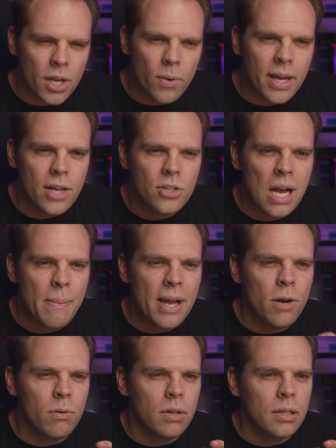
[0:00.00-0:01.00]
okay job. I
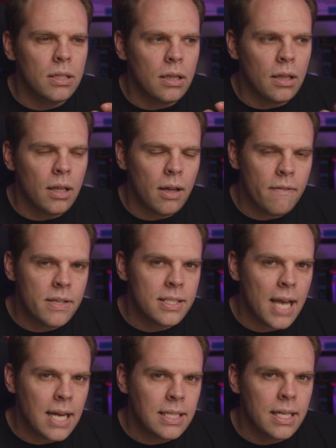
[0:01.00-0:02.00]
don't love his
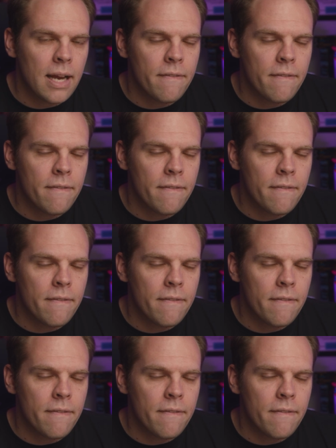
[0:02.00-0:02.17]
acting.